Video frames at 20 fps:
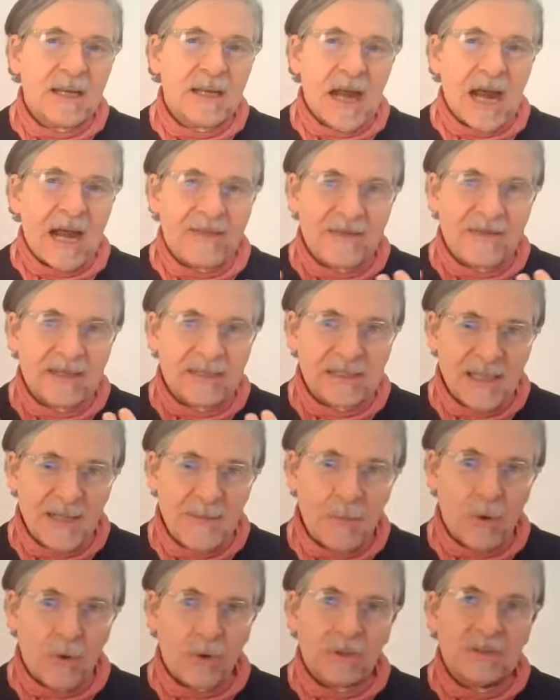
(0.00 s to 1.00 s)
I think
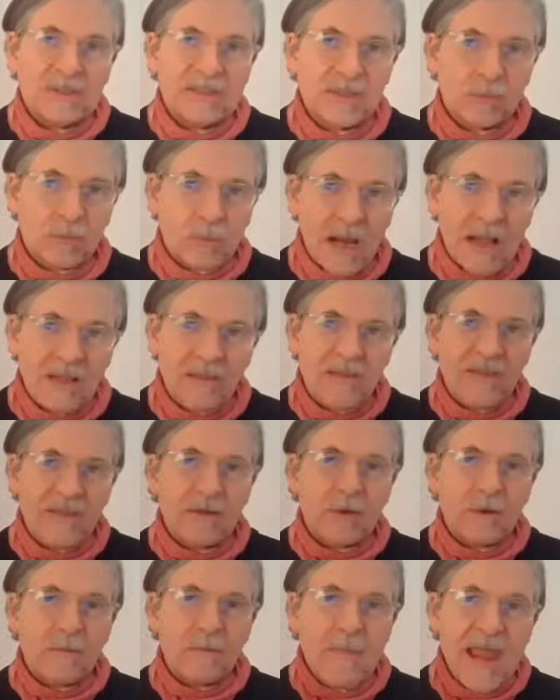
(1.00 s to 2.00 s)
liberals, rather than
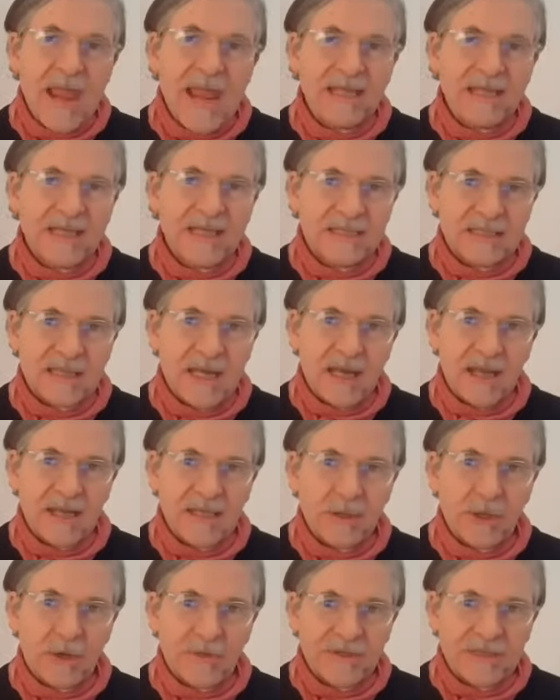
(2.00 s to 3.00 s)
remaining
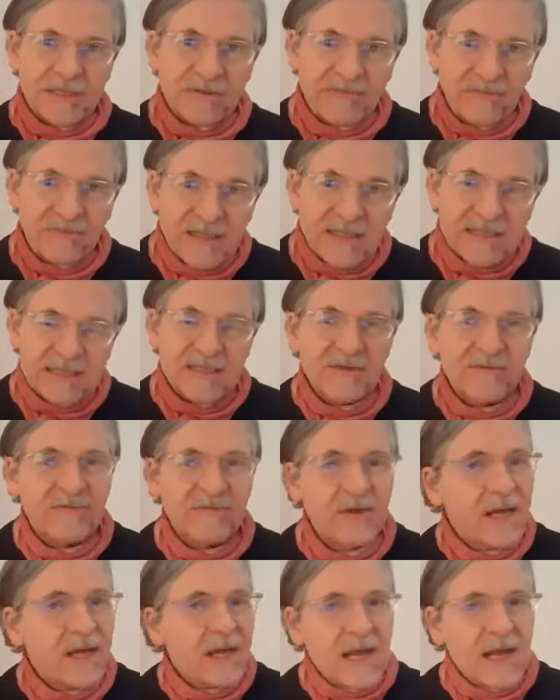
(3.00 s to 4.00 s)
entirely on the defensive
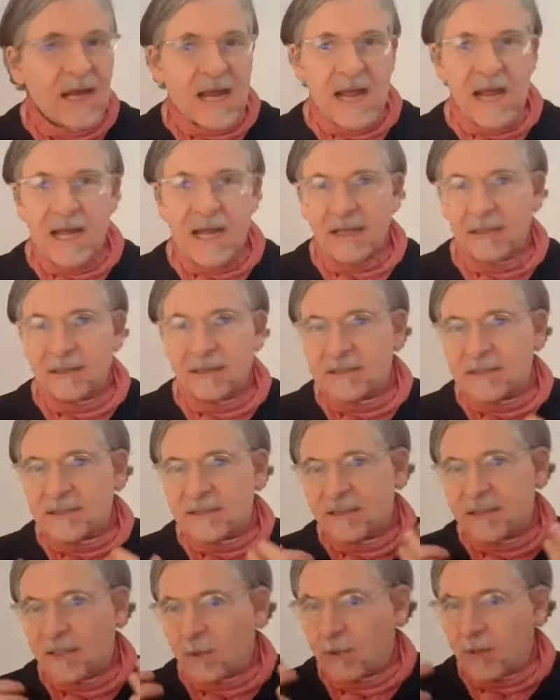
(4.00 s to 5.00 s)
and
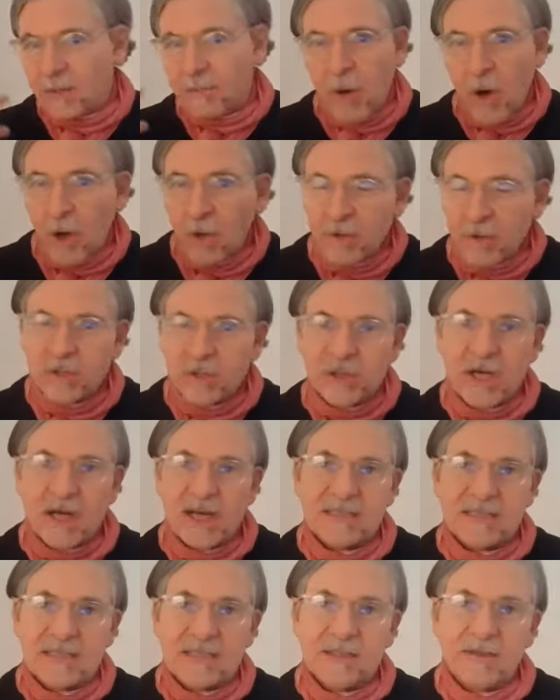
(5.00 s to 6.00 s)

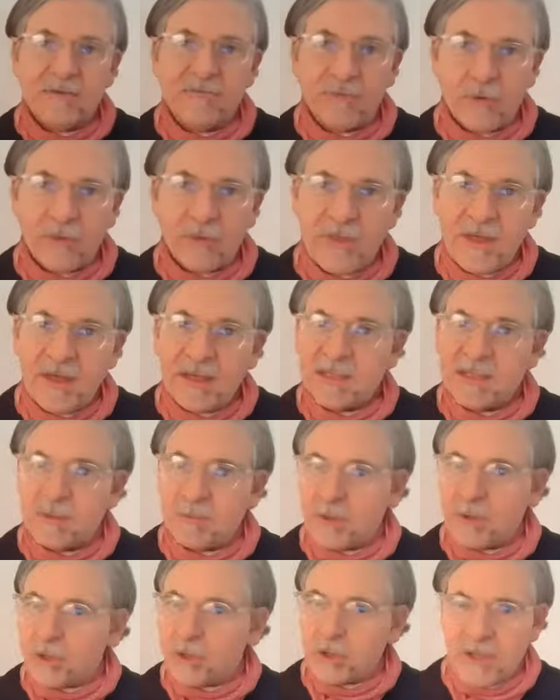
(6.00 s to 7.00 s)
apologizing for things
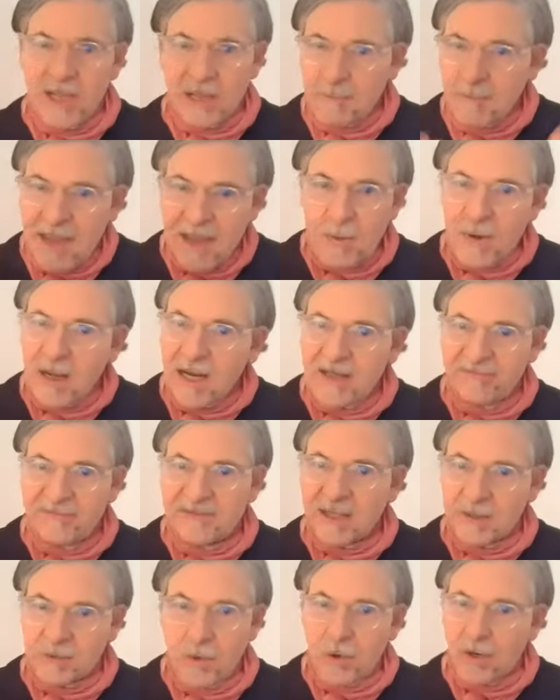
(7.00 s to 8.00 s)
which they may well have
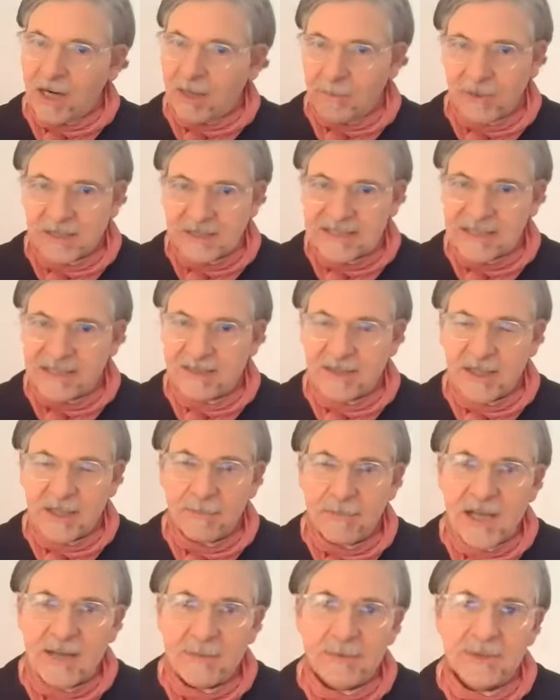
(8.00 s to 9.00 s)
done wrong, I'm not saying they're
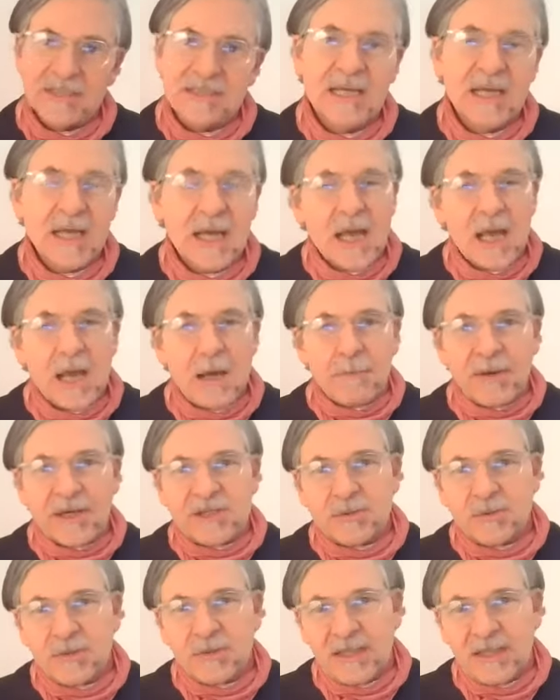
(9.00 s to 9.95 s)
blameless, but